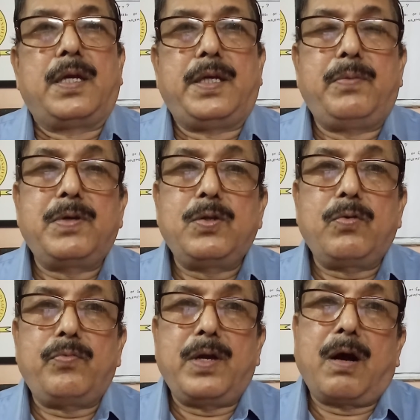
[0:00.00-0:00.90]
Even
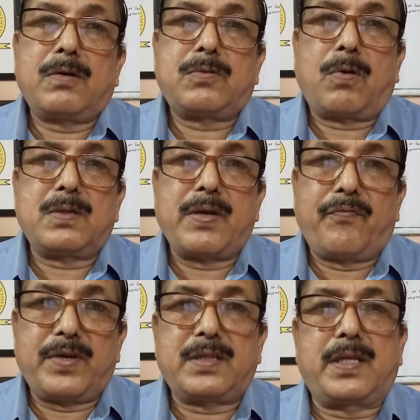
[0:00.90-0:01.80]
though we have taught
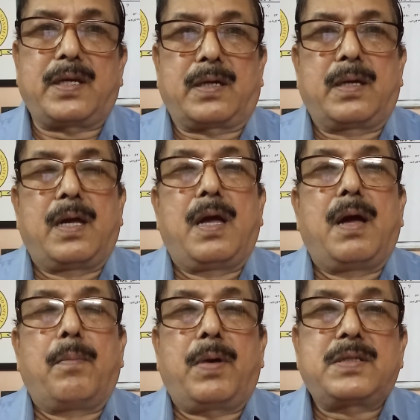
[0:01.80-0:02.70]
everything,
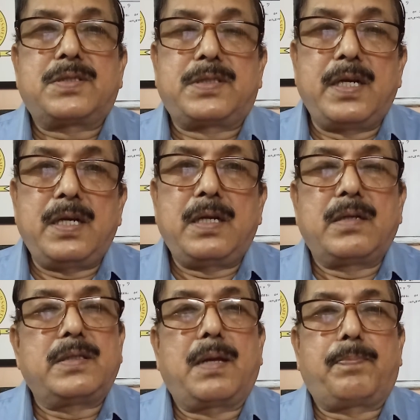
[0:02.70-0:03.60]
but still
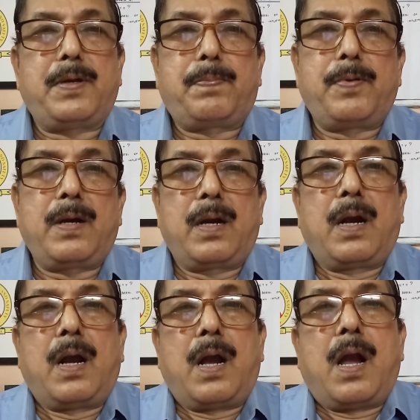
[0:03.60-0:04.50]
the people,
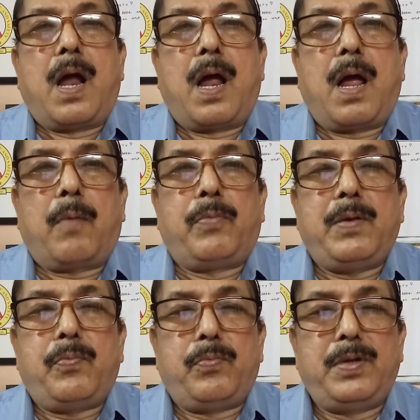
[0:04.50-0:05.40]

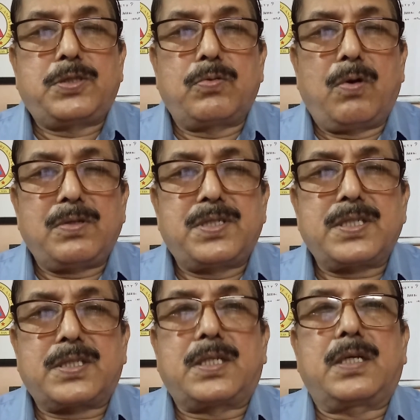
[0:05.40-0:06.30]
we should not
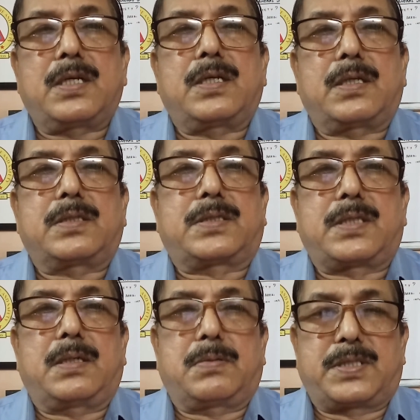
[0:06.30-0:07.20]
just
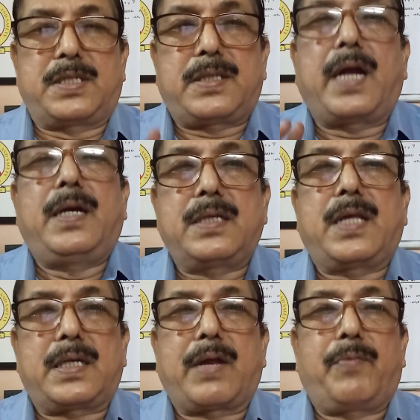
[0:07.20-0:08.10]
sit idle
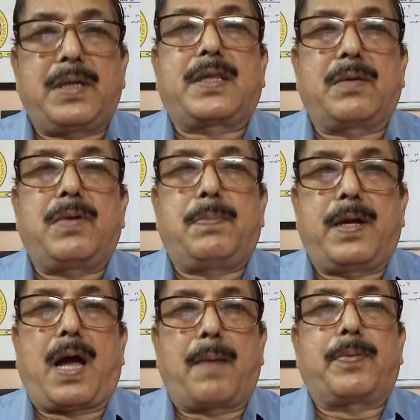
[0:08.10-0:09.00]
that everything will
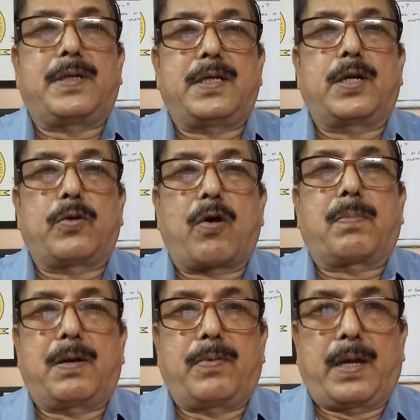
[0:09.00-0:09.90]
be happened in a
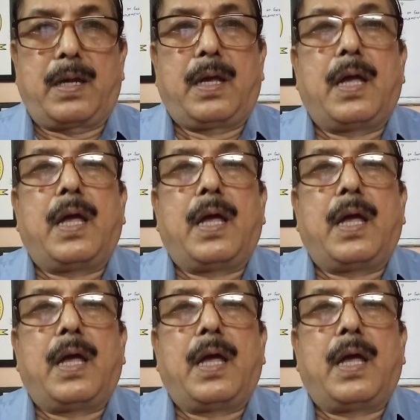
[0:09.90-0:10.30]
normal way.